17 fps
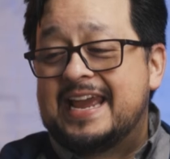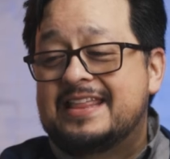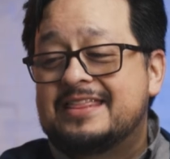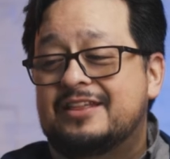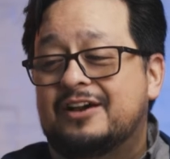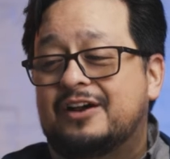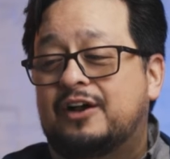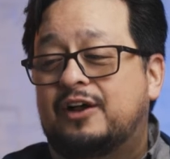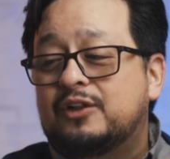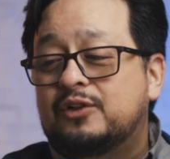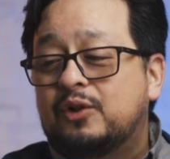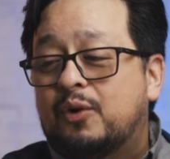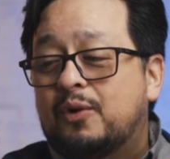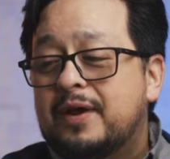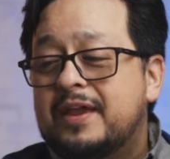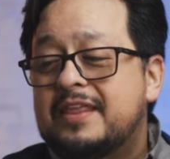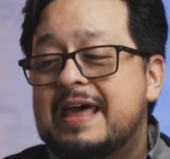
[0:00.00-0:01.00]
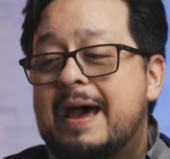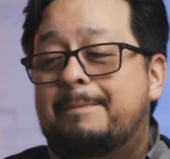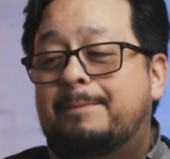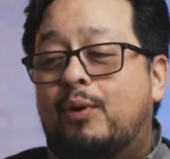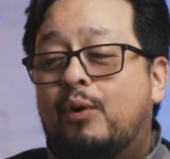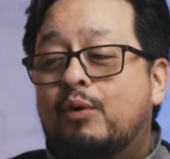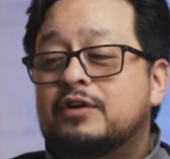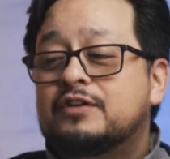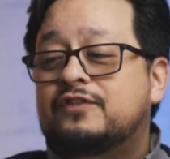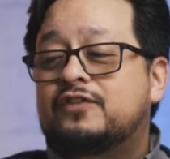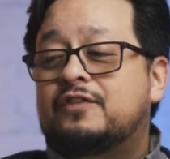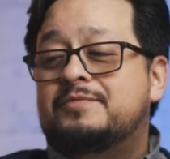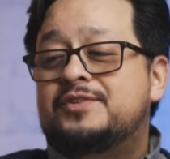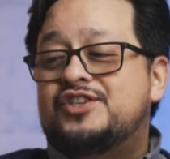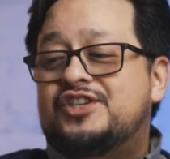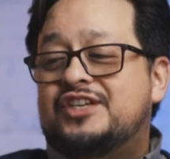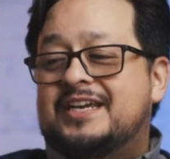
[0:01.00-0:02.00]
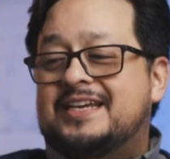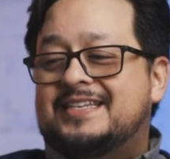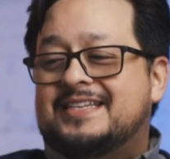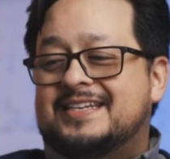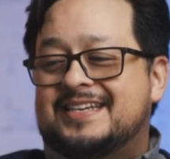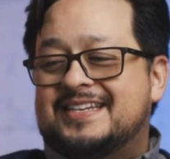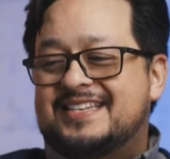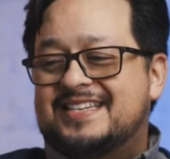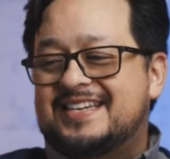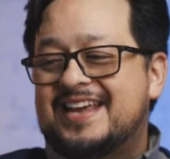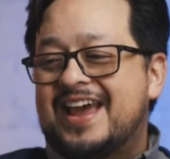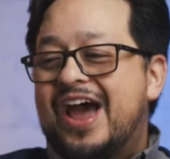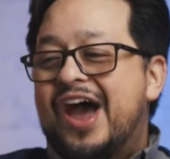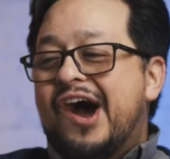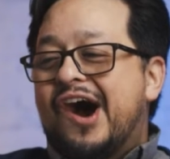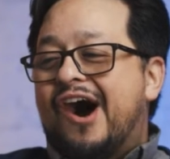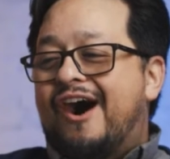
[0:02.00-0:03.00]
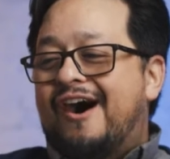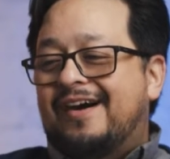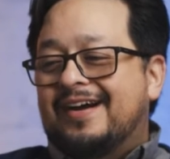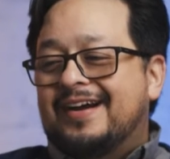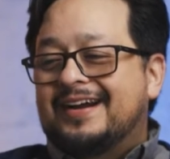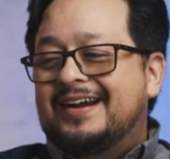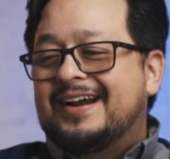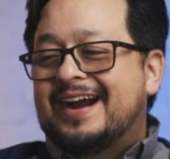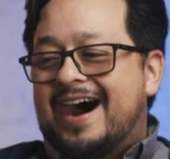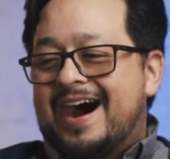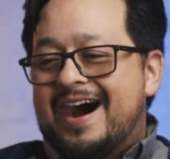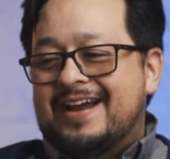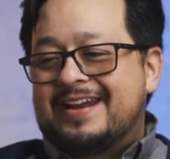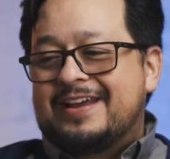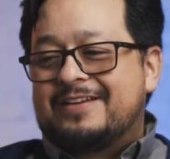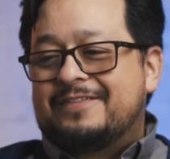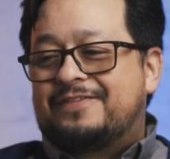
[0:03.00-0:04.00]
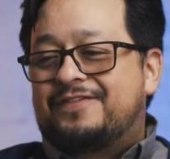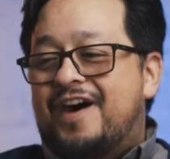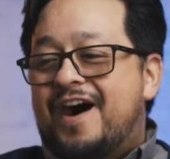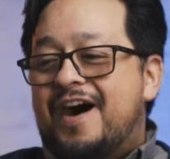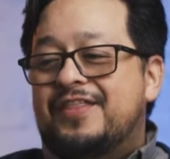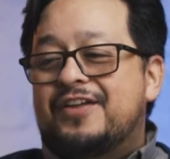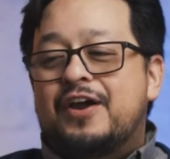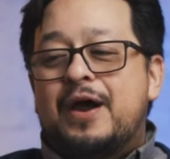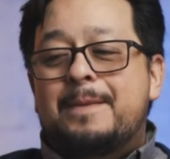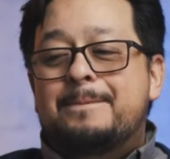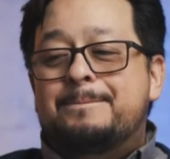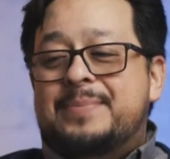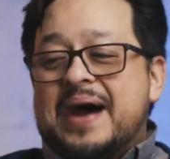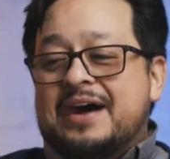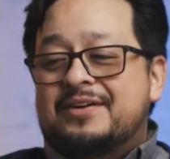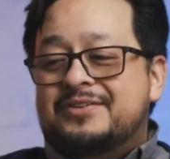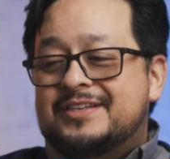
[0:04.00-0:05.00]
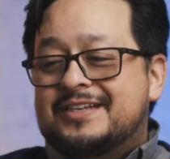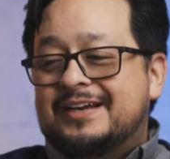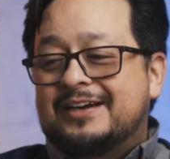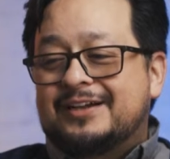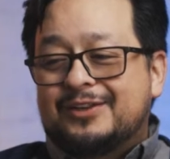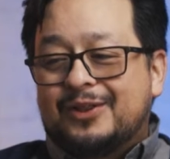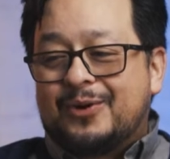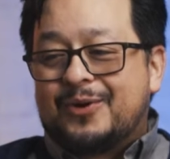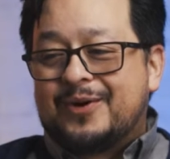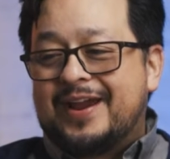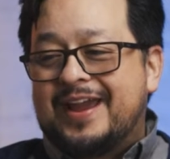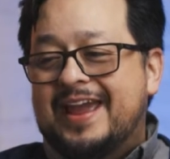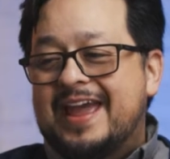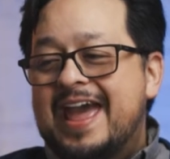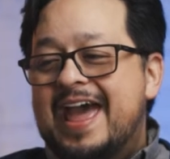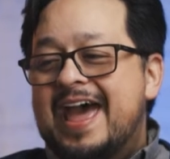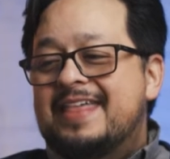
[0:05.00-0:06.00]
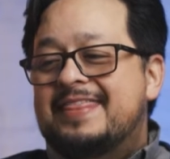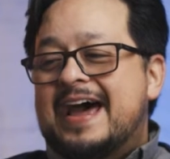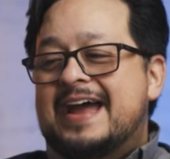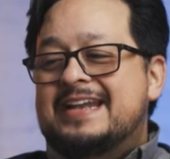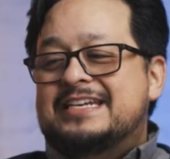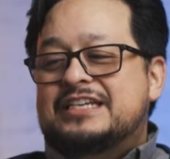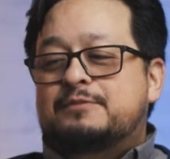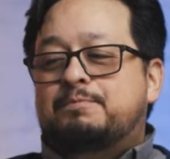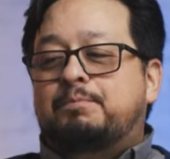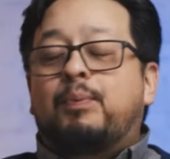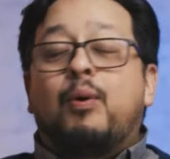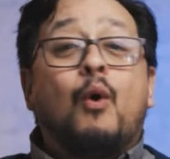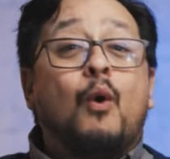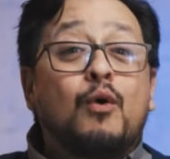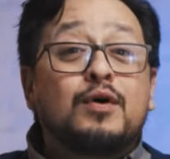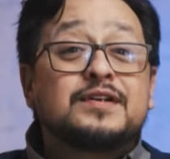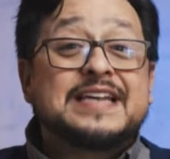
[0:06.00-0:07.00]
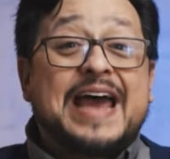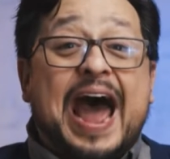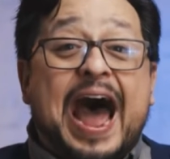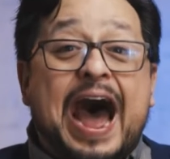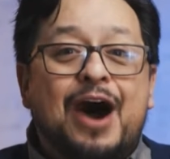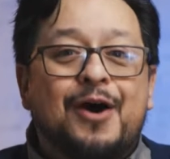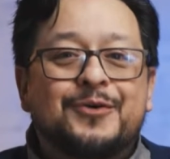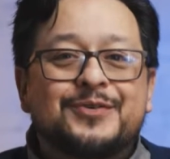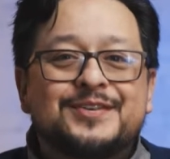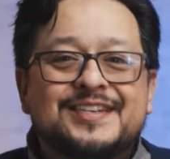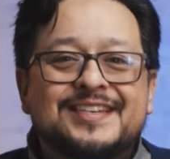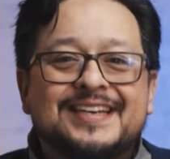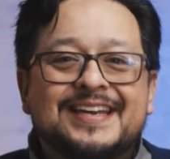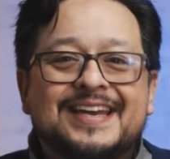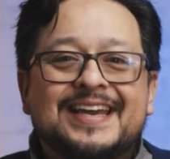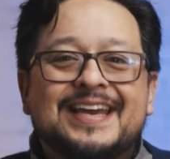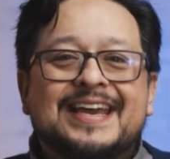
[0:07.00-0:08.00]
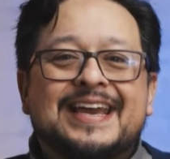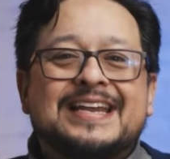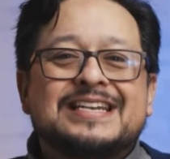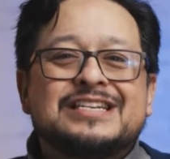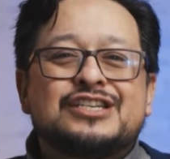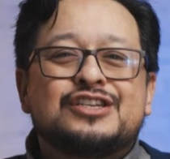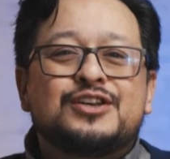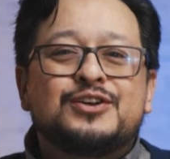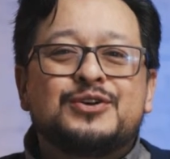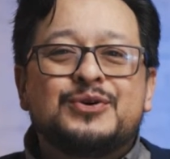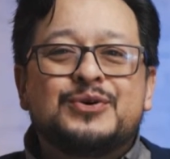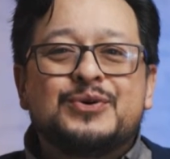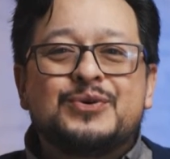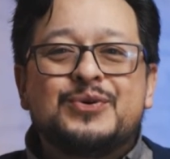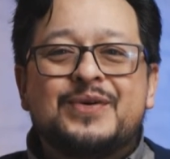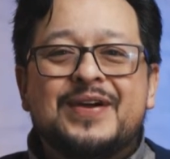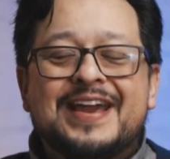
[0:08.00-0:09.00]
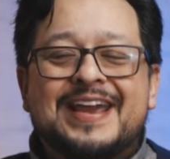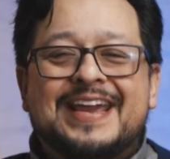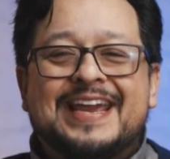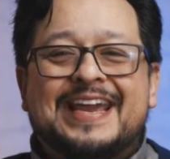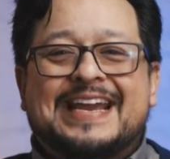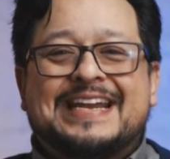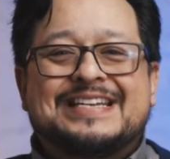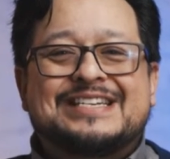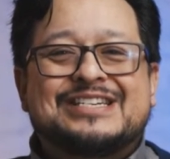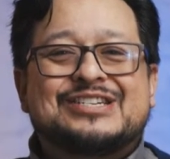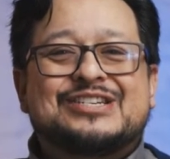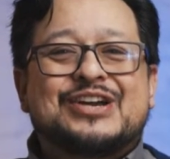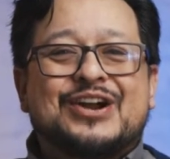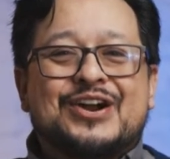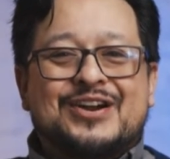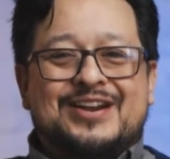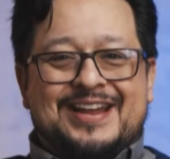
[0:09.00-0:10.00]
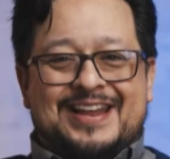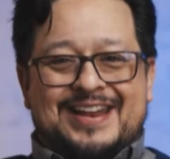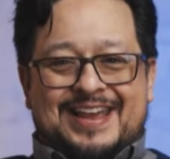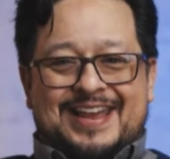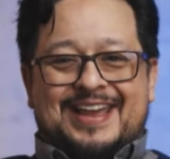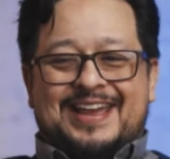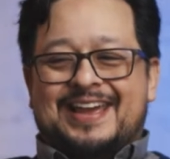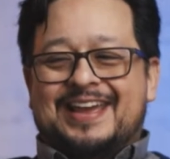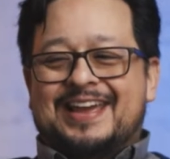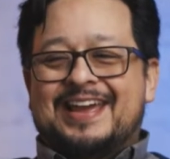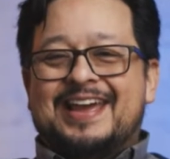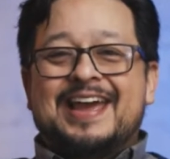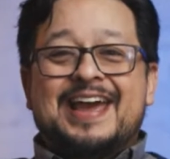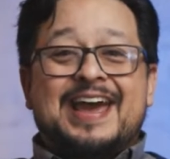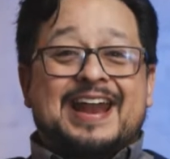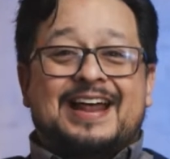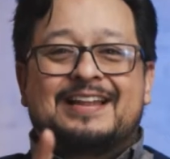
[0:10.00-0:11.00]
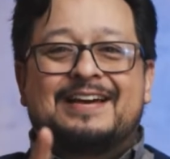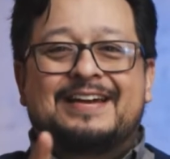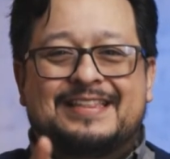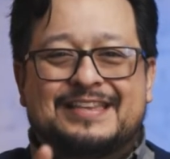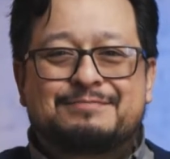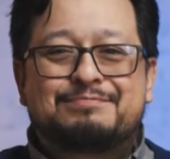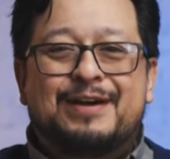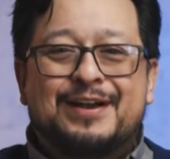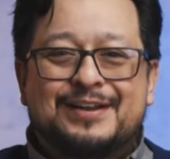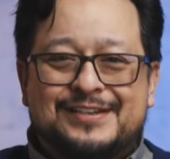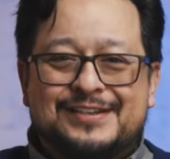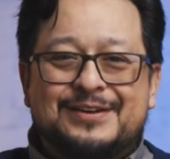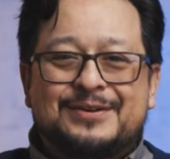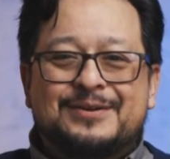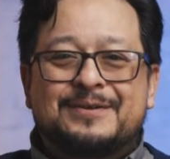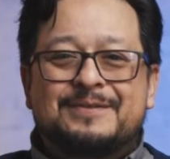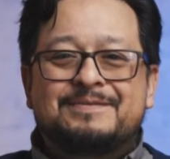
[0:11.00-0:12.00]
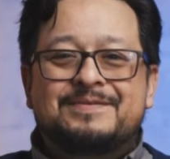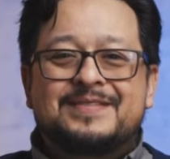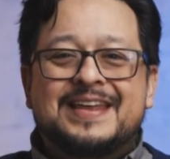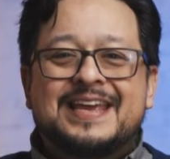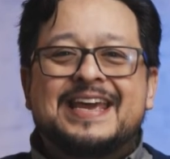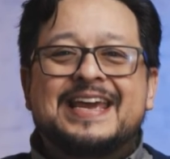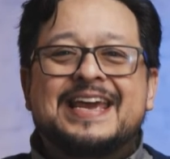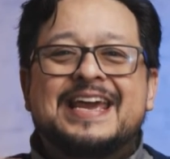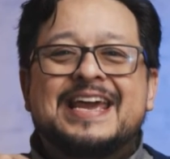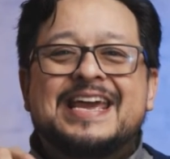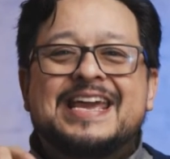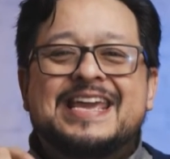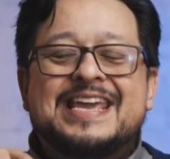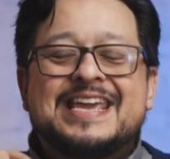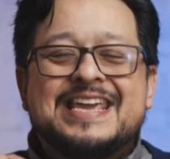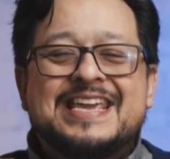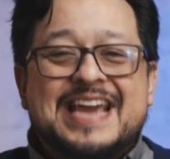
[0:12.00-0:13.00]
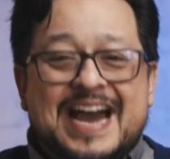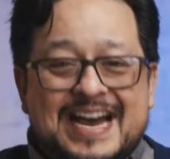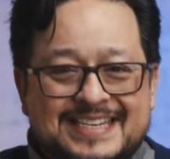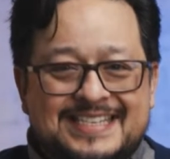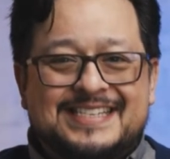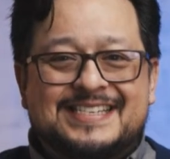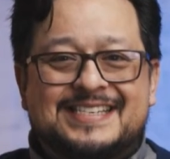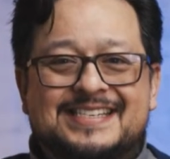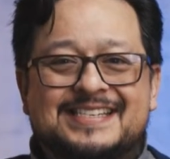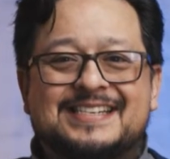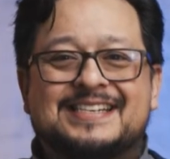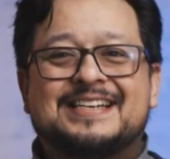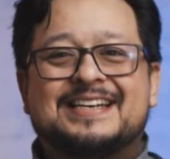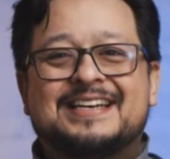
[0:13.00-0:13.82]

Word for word: in the glory that pours from Jesus. Our God and Father abounds in glory that just pours out into eternity. And I like this part too. Yes.